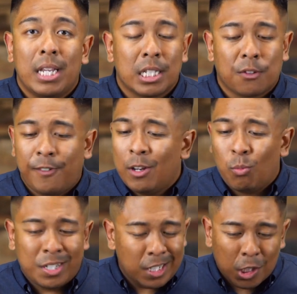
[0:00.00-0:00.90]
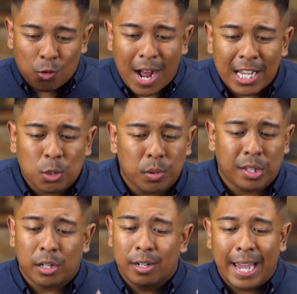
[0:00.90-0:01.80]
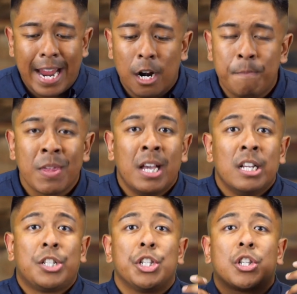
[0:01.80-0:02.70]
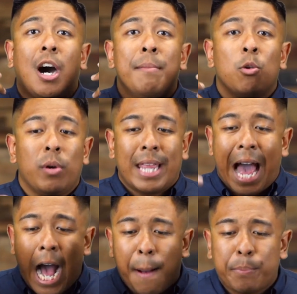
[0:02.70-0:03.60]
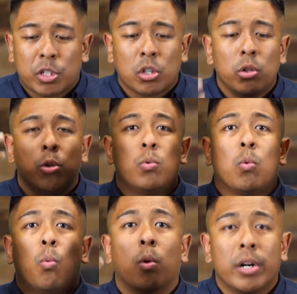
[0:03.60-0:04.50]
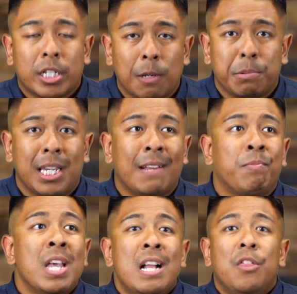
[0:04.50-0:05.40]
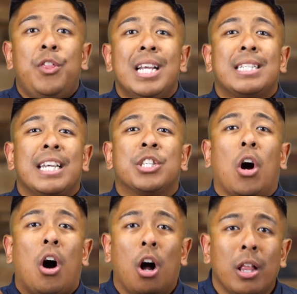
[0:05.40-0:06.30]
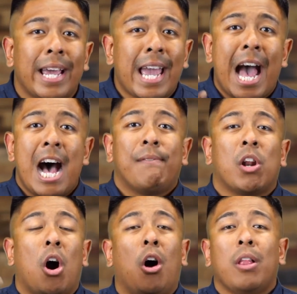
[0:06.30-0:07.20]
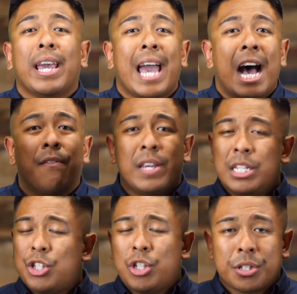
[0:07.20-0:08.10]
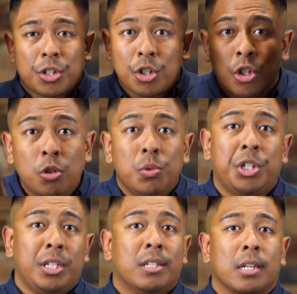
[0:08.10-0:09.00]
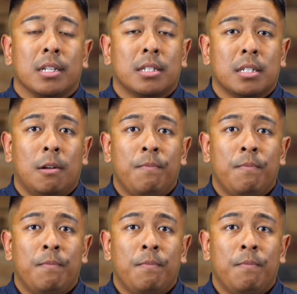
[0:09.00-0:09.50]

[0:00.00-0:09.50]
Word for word: his feet, which she dries with her hair. She's coming with absolute worship, saying, This is all I have, and all I have is just you, Jesus.